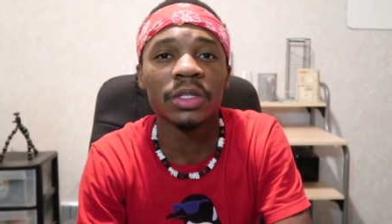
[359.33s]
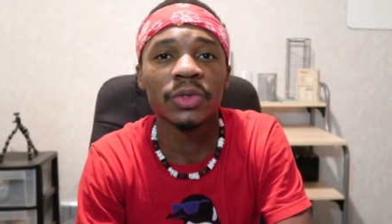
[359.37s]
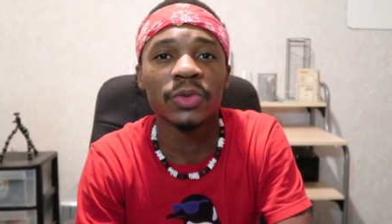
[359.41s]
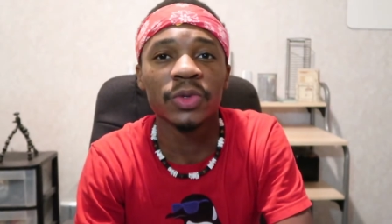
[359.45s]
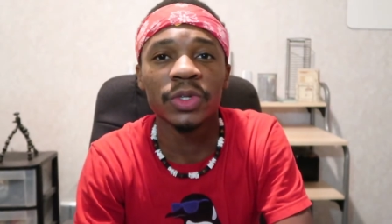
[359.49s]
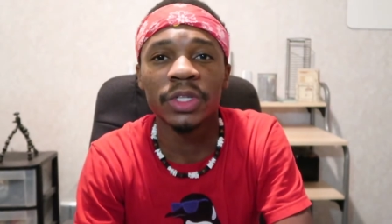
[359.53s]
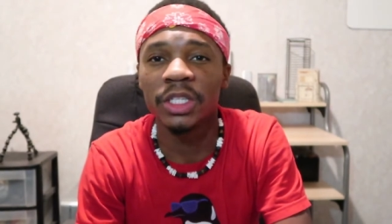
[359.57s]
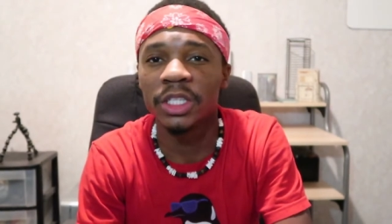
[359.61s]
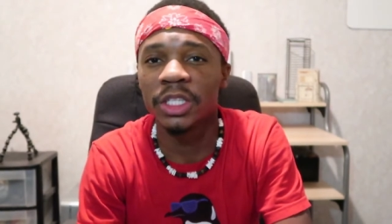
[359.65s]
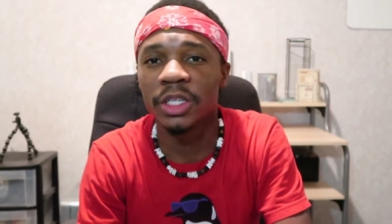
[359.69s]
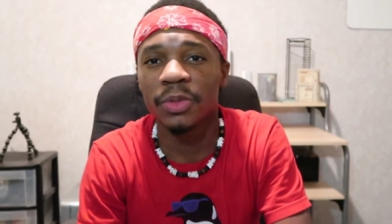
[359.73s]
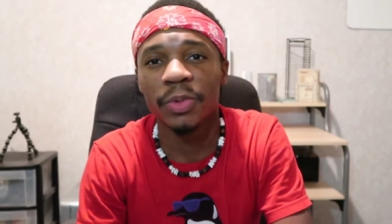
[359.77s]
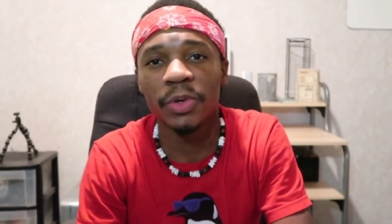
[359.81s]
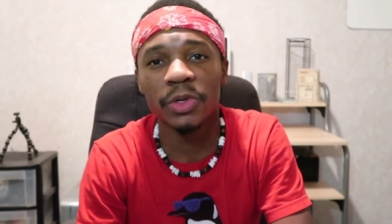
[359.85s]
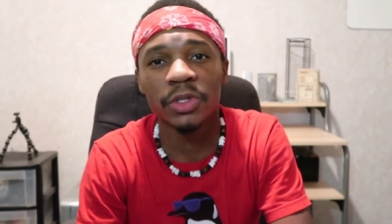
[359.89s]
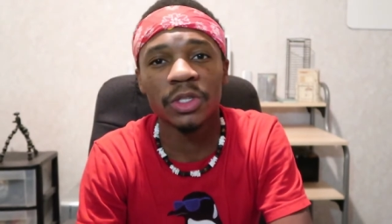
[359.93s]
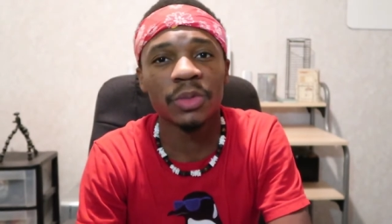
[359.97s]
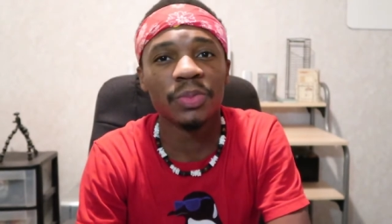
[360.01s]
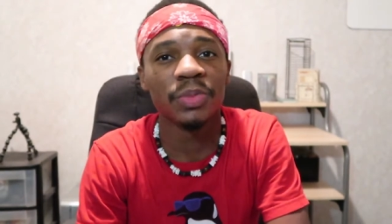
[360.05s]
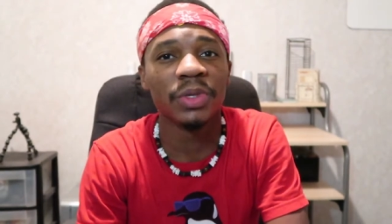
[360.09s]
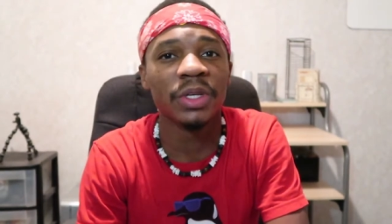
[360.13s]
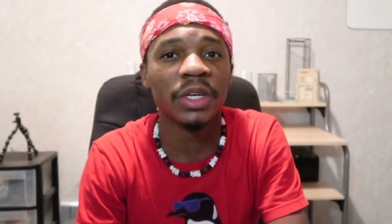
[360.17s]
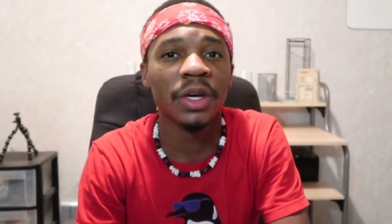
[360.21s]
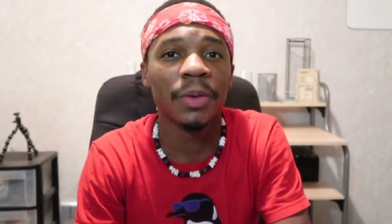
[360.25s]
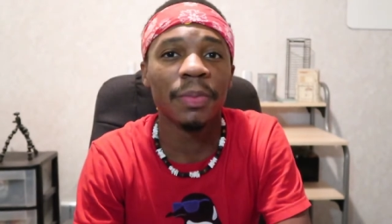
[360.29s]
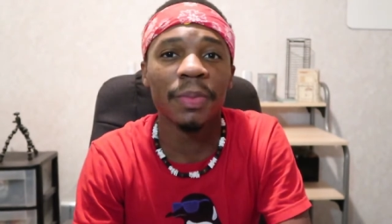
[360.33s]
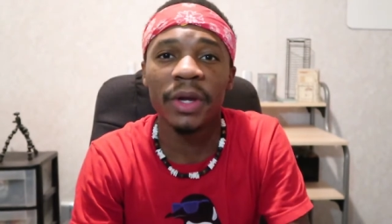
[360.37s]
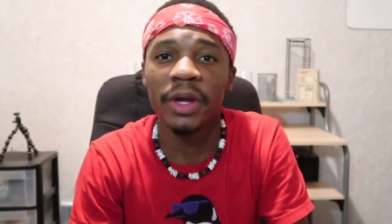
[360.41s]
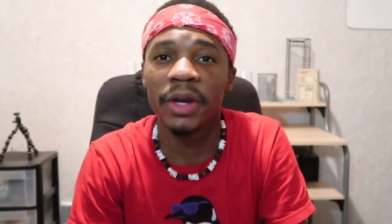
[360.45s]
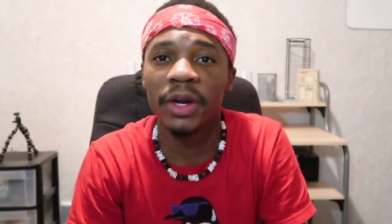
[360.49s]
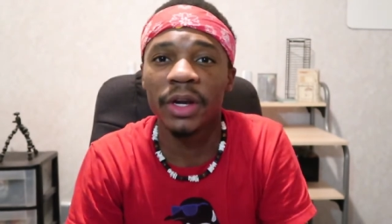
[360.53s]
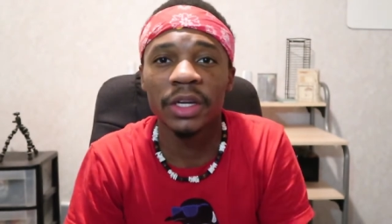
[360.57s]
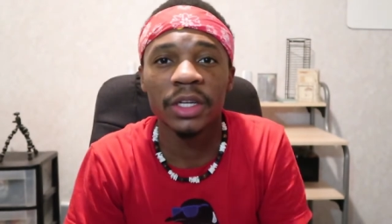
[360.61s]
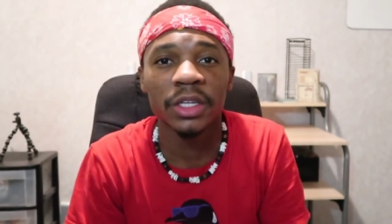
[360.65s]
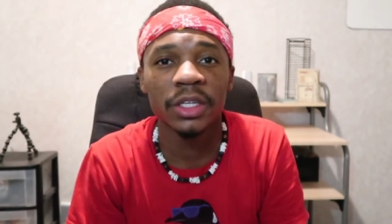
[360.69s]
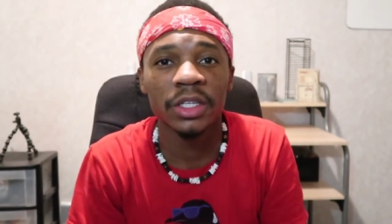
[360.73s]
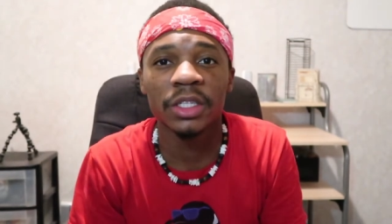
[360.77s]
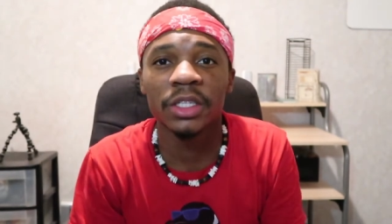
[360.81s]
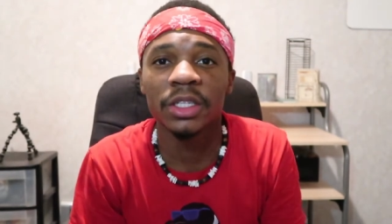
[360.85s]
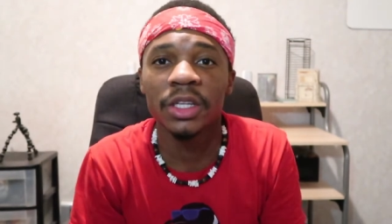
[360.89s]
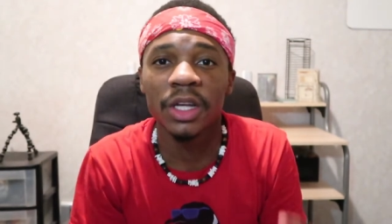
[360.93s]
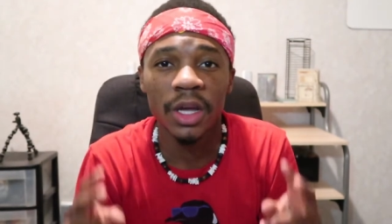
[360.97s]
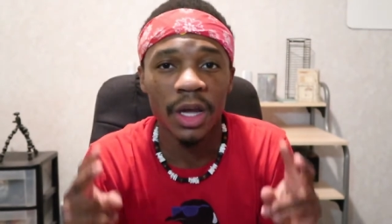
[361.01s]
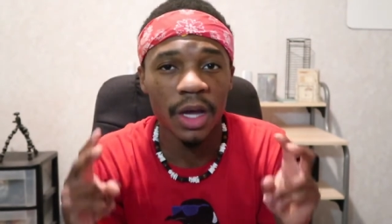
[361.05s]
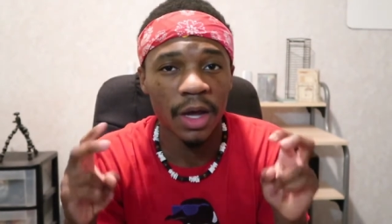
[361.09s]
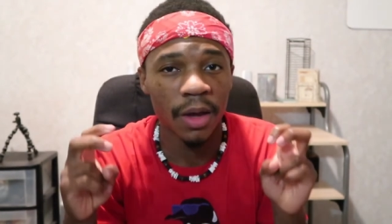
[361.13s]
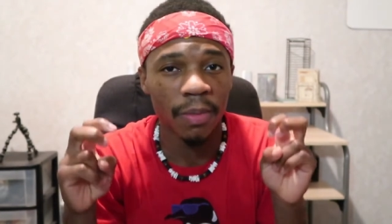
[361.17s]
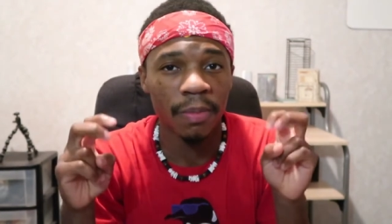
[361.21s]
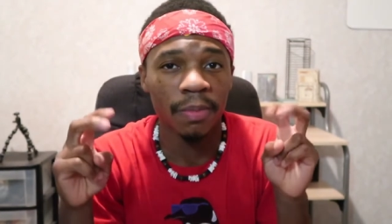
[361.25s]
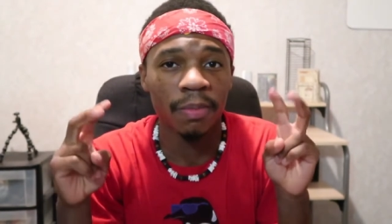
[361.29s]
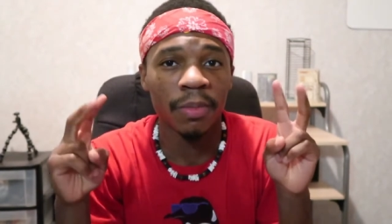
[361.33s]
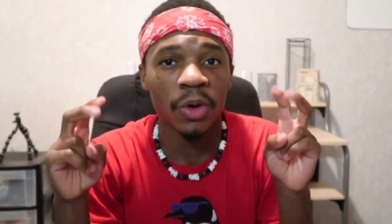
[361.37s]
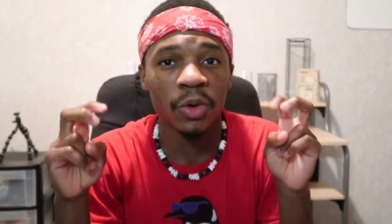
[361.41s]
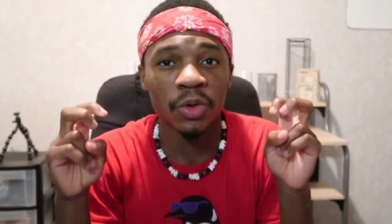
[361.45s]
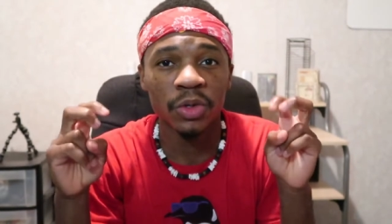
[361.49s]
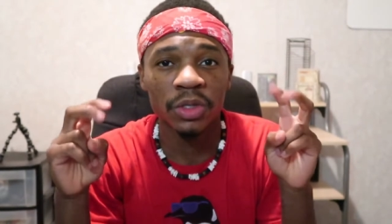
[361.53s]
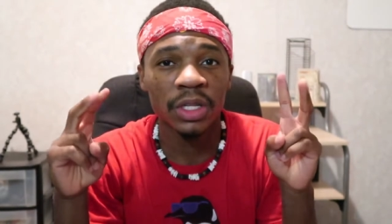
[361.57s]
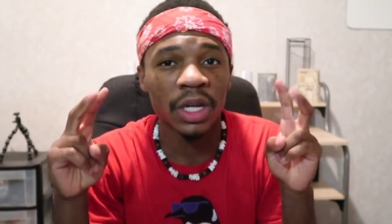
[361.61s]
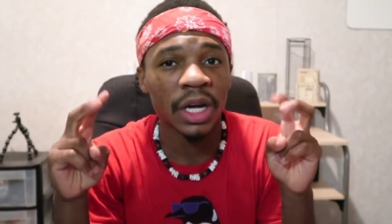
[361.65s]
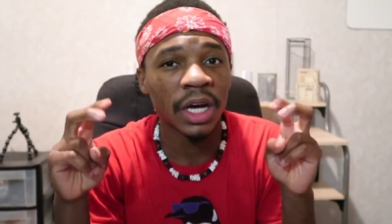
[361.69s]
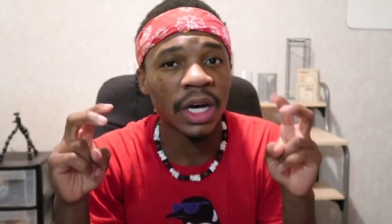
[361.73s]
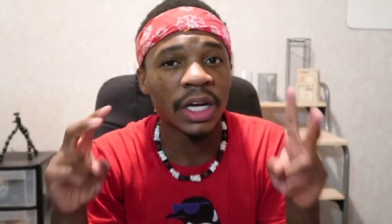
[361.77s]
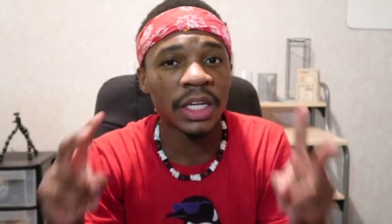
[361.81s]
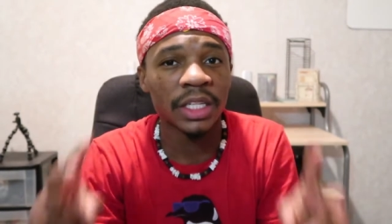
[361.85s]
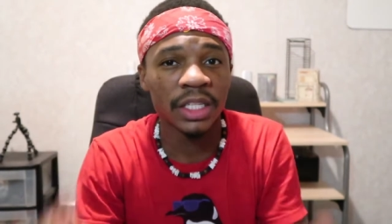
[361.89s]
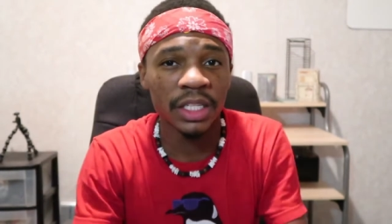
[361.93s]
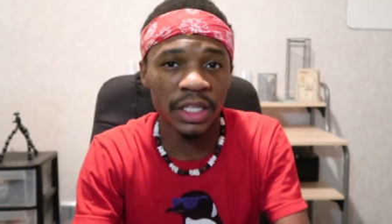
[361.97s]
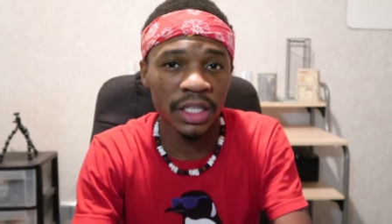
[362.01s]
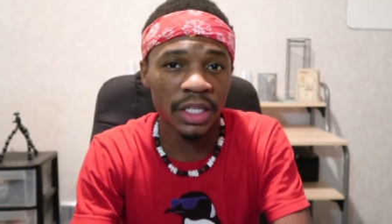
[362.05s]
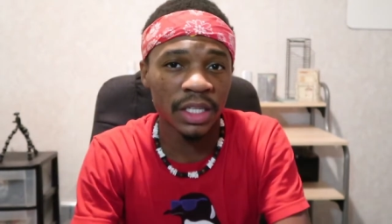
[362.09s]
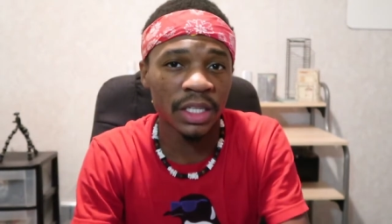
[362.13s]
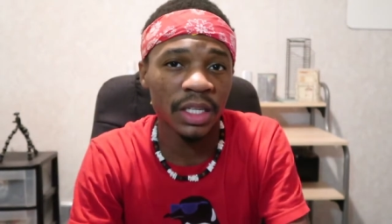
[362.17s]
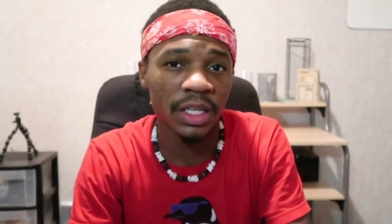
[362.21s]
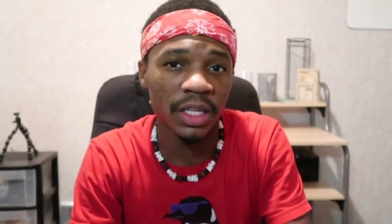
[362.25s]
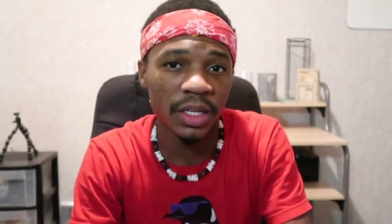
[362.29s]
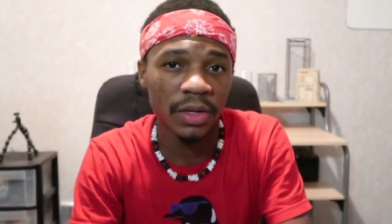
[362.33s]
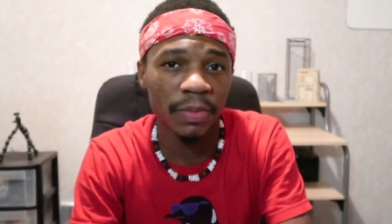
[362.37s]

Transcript: which is supposed to be America's most haunted